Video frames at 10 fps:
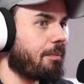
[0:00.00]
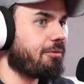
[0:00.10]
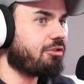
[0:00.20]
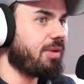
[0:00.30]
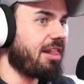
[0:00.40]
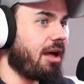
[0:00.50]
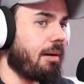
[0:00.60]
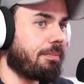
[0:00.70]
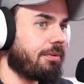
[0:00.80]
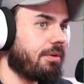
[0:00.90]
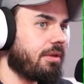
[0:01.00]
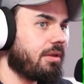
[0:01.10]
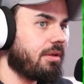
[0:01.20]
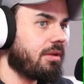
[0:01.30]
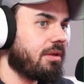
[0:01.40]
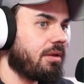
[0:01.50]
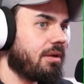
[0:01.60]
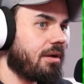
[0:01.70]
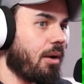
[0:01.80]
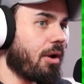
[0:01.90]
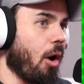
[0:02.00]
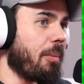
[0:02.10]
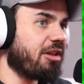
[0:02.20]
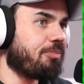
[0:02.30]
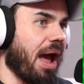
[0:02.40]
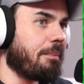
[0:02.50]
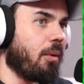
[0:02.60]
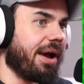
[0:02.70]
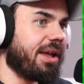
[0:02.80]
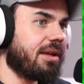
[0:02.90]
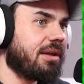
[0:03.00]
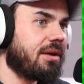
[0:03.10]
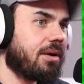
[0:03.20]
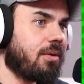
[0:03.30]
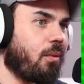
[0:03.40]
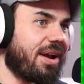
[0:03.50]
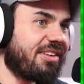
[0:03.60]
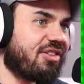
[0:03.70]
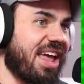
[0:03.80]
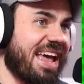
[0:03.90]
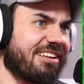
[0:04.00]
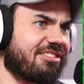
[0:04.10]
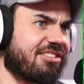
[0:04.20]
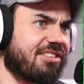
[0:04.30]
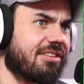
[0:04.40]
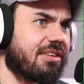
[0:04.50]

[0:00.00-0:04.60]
Speed it up. I wanna open this bad boy. What is this?